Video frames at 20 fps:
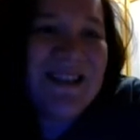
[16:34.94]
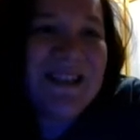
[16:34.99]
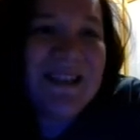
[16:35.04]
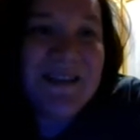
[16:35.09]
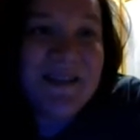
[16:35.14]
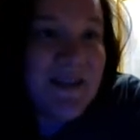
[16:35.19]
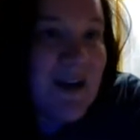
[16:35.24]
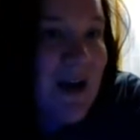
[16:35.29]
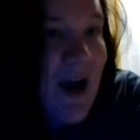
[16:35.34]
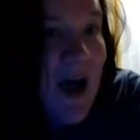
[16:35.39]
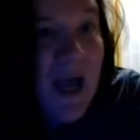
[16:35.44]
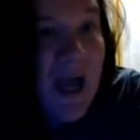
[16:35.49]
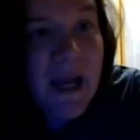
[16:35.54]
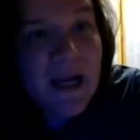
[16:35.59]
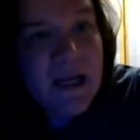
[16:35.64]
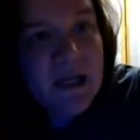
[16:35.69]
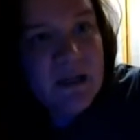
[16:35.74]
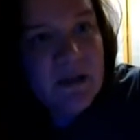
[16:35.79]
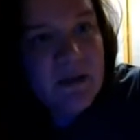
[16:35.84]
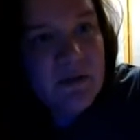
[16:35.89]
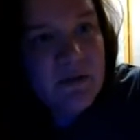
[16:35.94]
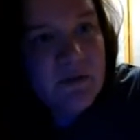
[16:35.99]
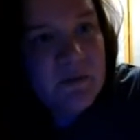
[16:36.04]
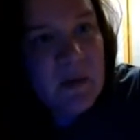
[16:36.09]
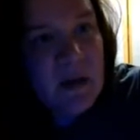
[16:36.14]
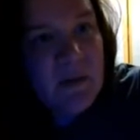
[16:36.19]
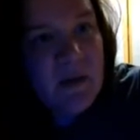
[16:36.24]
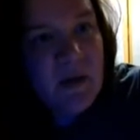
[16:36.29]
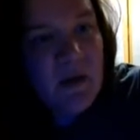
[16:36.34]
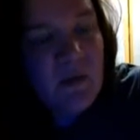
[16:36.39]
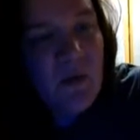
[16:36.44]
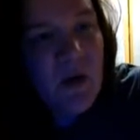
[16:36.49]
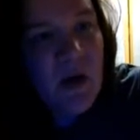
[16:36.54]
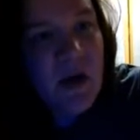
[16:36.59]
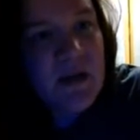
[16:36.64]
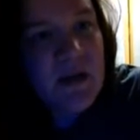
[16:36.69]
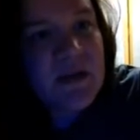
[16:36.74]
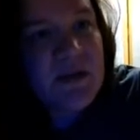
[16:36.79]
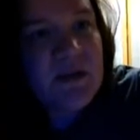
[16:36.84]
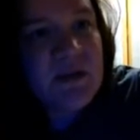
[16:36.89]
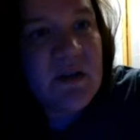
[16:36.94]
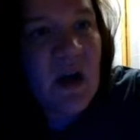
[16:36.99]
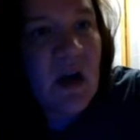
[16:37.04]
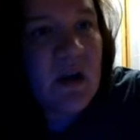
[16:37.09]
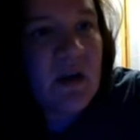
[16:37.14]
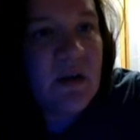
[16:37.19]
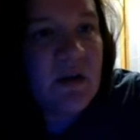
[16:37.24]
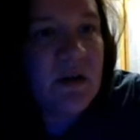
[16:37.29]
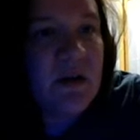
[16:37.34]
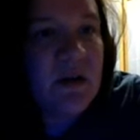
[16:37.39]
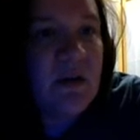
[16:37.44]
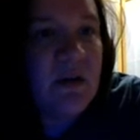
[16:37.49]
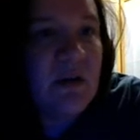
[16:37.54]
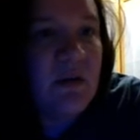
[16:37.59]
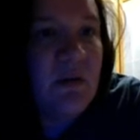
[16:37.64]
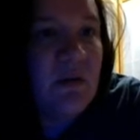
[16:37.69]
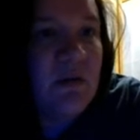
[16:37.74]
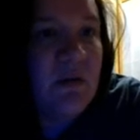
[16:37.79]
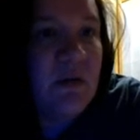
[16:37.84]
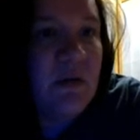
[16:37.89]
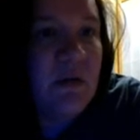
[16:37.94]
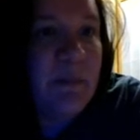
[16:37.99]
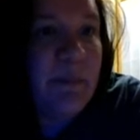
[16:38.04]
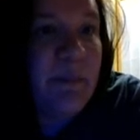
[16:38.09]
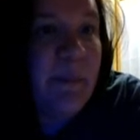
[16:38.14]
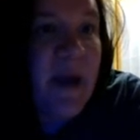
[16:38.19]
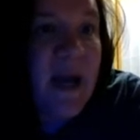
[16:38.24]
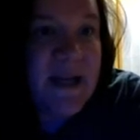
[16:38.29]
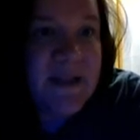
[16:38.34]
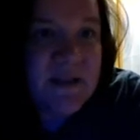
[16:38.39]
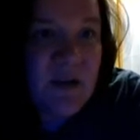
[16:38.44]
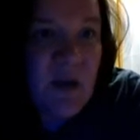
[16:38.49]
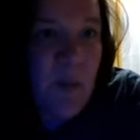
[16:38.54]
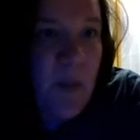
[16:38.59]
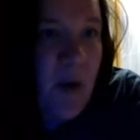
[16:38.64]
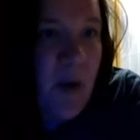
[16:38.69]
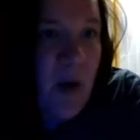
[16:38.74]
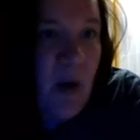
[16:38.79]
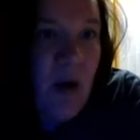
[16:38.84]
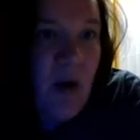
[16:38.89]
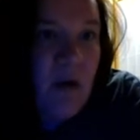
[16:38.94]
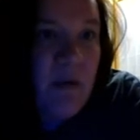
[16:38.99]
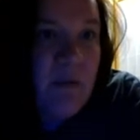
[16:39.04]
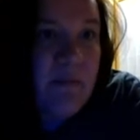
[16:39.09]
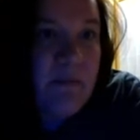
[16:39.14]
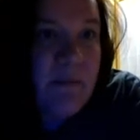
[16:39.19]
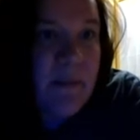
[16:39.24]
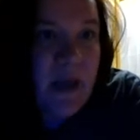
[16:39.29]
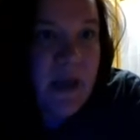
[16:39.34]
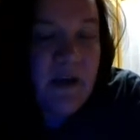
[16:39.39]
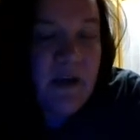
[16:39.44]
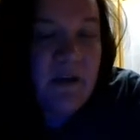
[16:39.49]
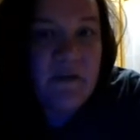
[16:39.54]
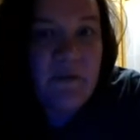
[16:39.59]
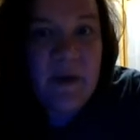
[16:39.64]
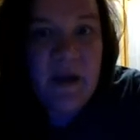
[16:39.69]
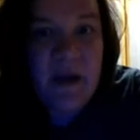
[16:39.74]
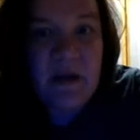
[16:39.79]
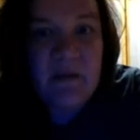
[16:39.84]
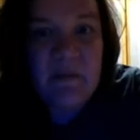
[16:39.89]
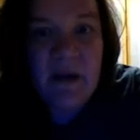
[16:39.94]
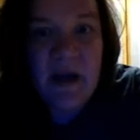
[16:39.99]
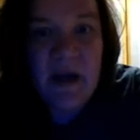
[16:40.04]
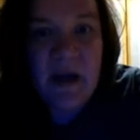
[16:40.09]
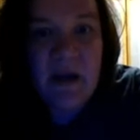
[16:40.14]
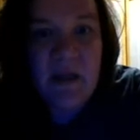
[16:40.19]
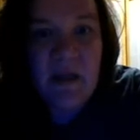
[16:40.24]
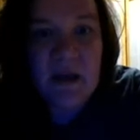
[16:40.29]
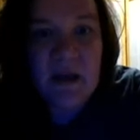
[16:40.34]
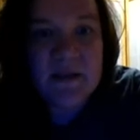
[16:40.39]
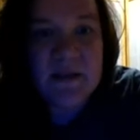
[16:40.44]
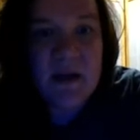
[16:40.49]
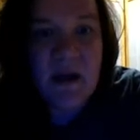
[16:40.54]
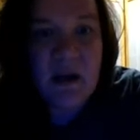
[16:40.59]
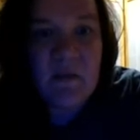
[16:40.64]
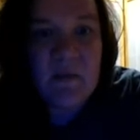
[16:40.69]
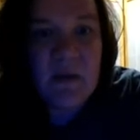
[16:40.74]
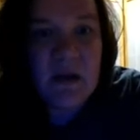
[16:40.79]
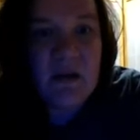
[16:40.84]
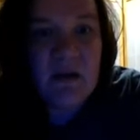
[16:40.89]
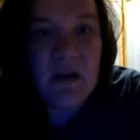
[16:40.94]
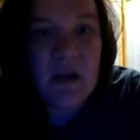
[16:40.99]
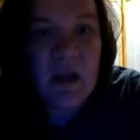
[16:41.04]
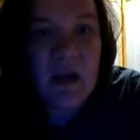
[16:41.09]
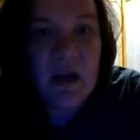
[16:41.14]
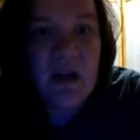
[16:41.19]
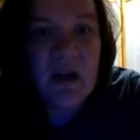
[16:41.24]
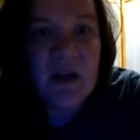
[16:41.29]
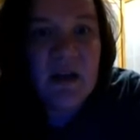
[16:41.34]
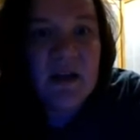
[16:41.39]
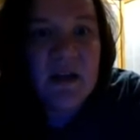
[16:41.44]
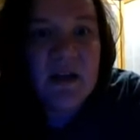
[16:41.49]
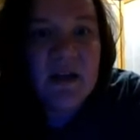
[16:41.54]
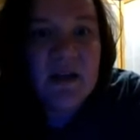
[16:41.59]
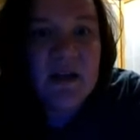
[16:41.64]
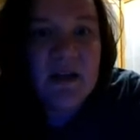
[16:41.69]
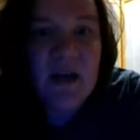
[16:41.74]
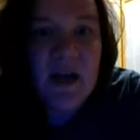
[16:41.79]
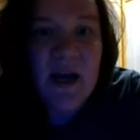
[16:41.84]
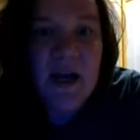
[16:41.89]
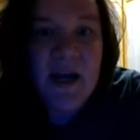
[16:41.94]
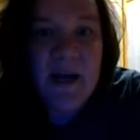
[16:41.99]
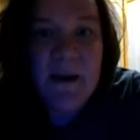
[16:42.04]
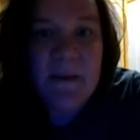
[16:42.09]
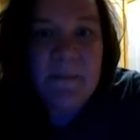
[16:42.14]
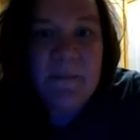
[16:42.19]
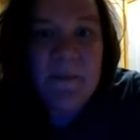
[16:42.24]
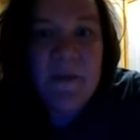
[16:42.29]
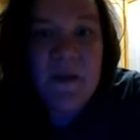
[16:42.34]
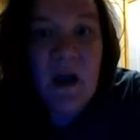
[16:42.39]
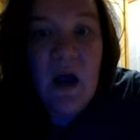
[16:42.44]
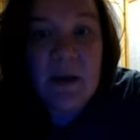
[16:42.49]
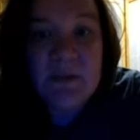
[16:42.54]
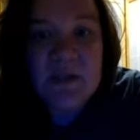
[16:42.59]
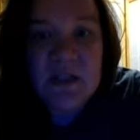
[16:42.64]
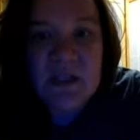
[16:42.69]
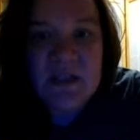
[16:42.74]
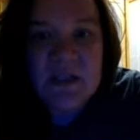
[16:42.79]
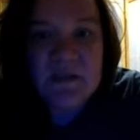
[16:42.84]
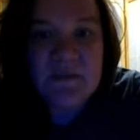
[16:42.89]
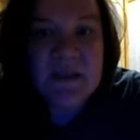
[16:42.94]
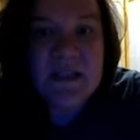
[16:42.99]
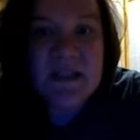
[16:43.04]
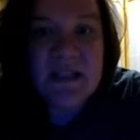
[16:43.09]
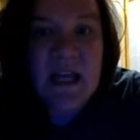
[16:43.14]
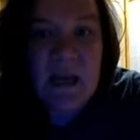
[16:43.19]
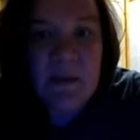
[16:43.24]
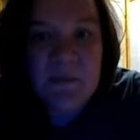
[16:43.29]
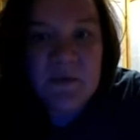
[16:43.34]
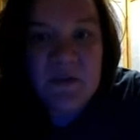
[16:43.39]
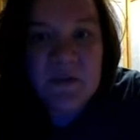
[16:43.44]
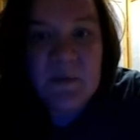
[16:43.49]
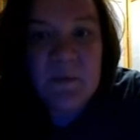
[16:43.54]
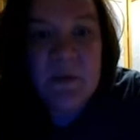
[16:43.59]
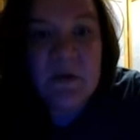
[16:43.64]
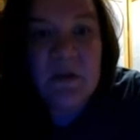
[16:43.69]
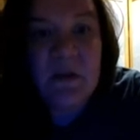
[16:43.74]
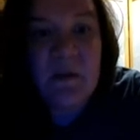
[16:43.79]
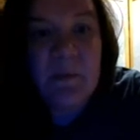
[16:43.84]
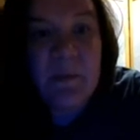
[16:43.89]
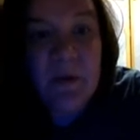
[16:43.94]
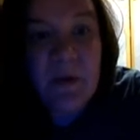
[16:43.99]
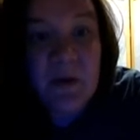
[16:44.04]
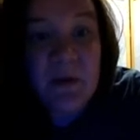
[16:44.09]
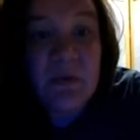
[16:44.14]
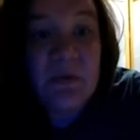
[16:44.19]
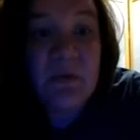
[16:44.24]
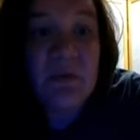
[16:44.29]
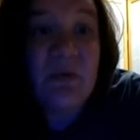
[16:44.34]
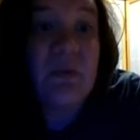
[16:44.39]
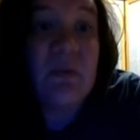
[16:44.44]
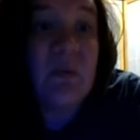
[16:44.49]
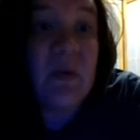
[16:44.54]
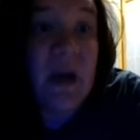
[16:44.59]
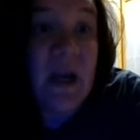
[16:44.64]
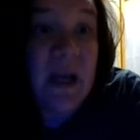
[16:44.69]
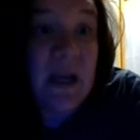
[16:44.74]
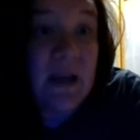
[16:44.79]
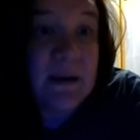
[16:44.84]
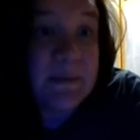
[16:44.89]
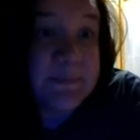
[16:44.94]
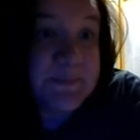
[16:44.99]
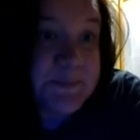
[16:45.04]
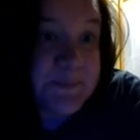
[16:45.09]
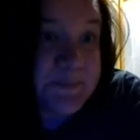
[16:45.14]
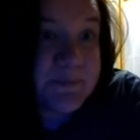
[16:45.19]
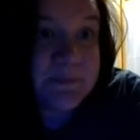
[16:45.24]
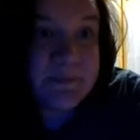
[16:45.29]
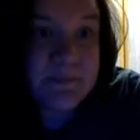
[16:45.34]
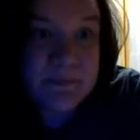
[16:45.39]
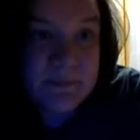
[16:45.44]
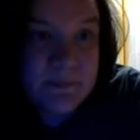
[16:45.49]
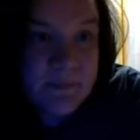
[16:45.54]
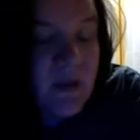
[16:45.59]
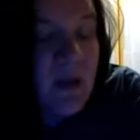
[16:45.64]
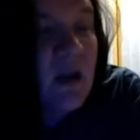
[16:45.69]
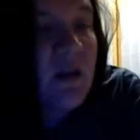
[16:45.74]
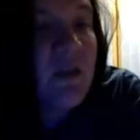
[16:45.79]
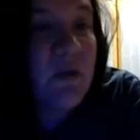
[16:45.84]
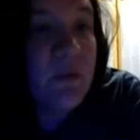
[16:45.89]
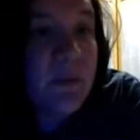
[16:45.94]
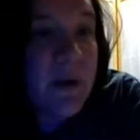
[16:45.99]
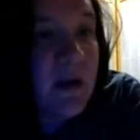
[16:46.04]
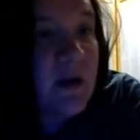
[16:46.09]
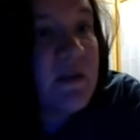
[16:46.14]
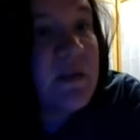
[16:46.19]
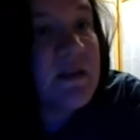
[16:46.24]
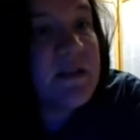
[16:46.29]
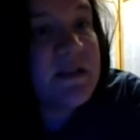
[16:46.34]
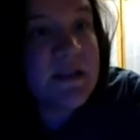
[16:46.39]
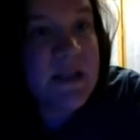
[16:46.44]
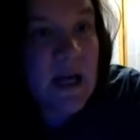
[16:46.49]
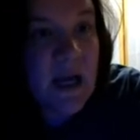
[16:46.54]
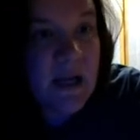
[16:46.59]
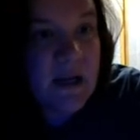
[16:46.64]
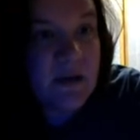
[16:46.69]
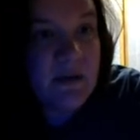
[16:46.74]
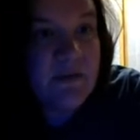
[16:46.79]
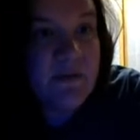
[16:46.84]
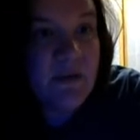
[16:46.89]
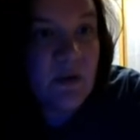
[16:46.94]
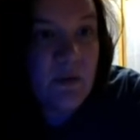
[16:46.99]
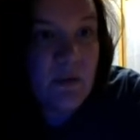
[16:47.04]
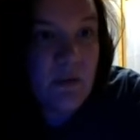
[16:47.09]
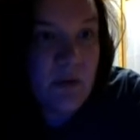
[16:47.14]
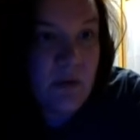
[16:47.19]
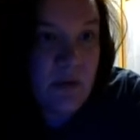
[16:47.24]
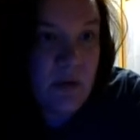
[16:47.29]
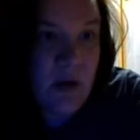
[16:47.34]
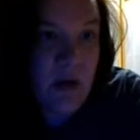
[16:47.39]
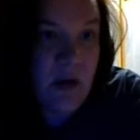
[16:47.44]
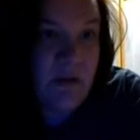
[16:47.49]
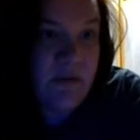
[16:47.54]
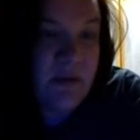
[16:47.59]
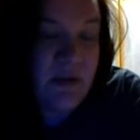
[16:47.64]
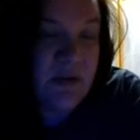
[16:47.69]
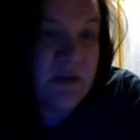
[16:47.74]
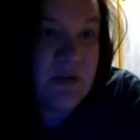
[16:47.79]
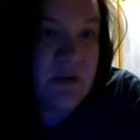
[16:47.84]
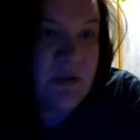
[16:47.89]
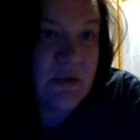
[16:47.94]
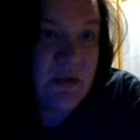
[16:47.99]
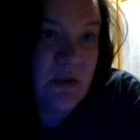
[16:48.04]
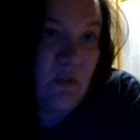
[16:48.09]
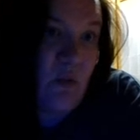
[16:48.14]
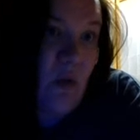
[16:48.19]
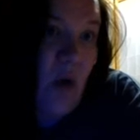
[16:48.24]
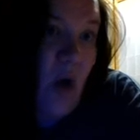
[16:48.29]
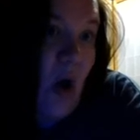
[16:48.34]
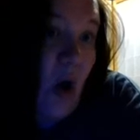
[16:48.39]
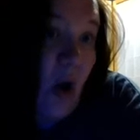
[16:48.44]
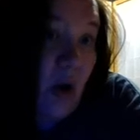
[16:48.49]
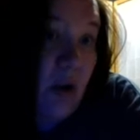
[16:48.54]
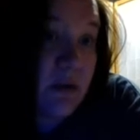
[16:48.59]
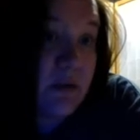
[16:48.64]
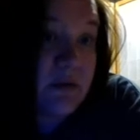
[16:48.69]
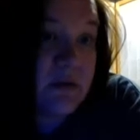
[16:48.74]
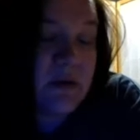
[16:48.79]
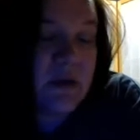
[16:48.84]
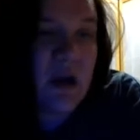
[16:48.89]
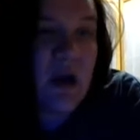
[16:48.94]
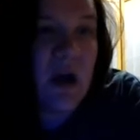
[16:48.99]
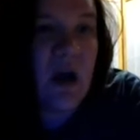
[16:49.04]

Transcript: design of maybe what soccer or basketball may have been back in that time period. The object of this game was to put the ball through the ring on the side of the wall.